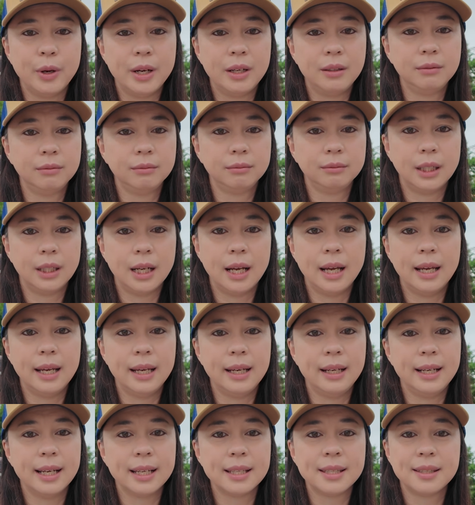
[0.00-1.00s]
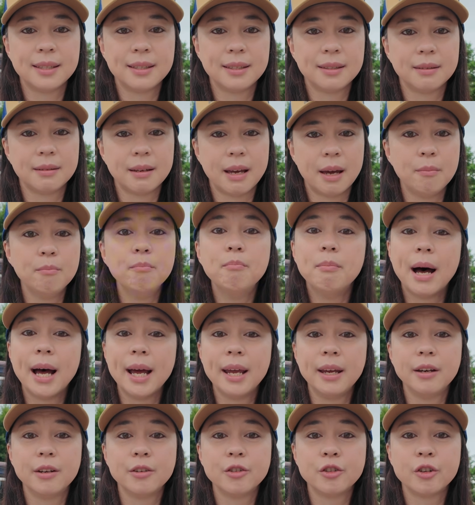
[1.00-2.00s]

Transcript: well, I guess I'm buying a